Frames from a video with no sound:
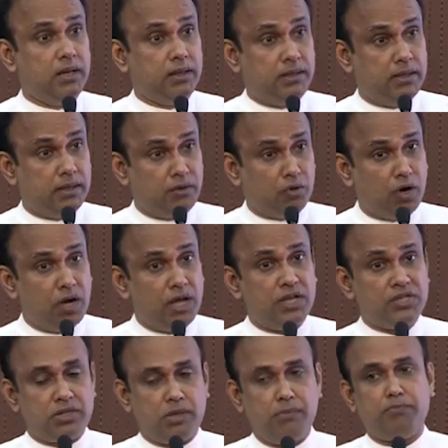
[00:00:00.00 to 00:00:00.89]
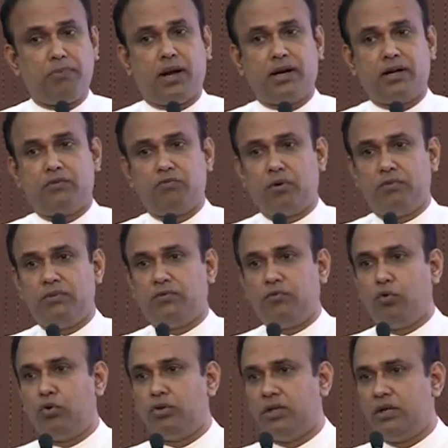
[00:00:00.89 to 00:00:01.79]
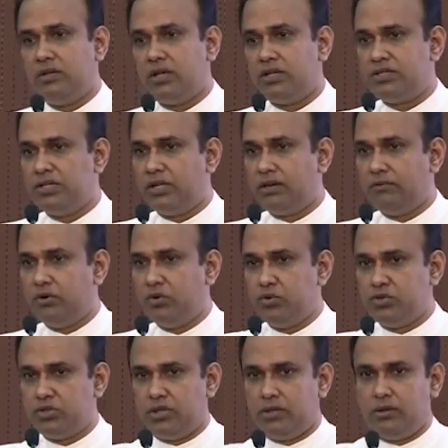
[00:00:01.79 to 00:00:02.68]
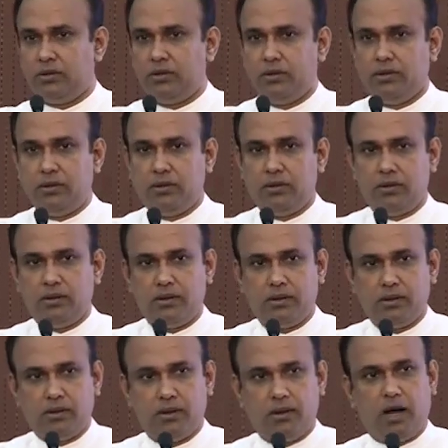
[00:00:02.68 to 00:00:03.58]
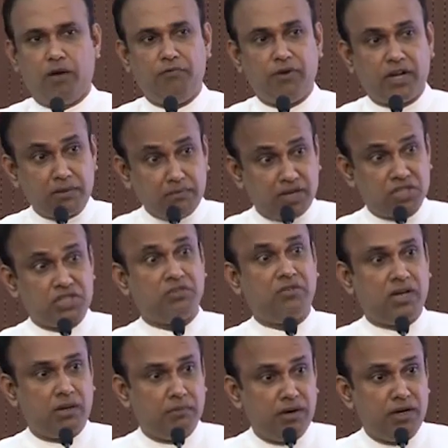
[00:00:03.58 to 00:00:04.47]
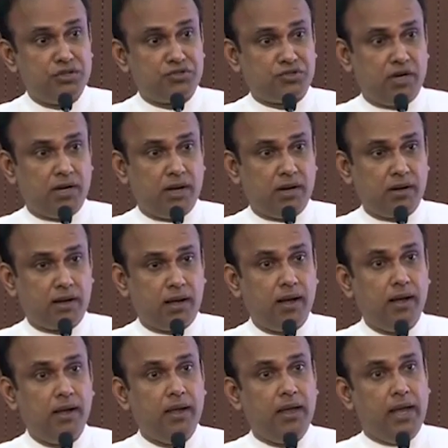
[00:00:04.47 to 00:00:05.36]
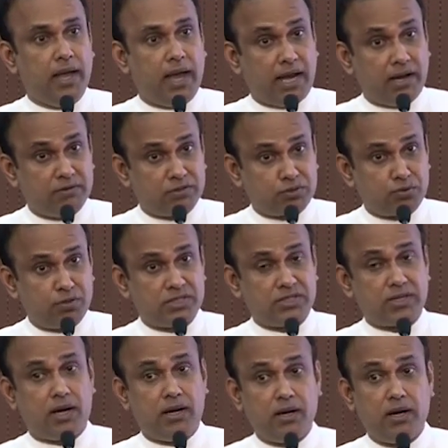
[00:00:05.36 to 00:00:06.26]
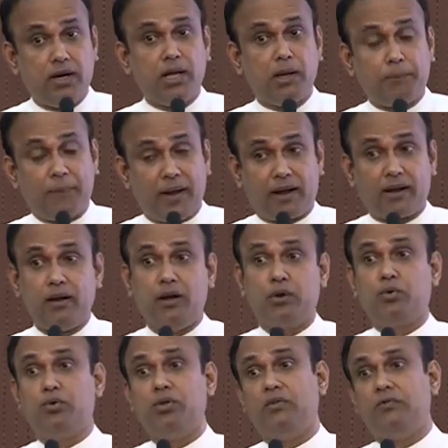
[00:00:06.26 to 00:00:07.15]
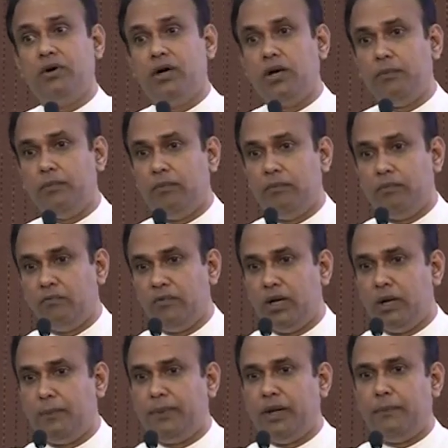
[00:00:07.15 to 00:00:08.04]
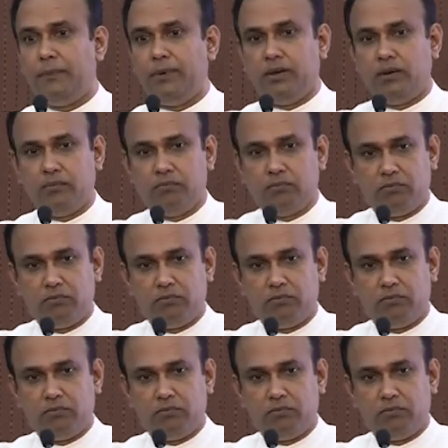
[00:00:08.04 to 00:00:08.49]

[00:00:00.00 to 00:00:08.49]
The knowledge imparted from the fourth industrial revolution are very much available in Sri Lanka, and our students are learning parallel to the world people.